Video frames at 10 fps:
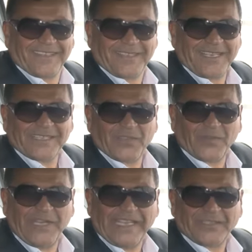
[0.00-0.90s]
There's
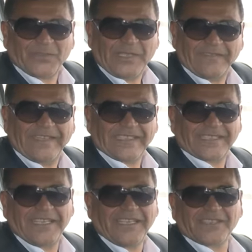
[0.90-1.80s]
no need doing this.
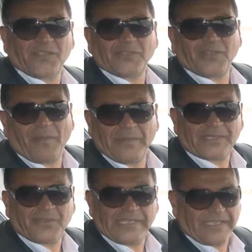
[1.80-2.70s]
He is going to commit
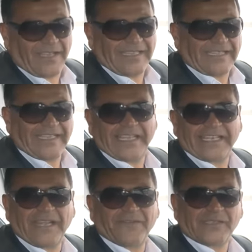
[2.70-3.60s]
suicide, and the
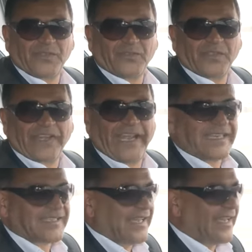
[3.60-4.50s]
aircraft is going to
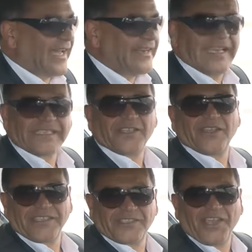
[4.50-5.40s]
crash, and he has
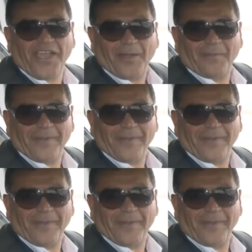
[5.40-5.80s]
done his job.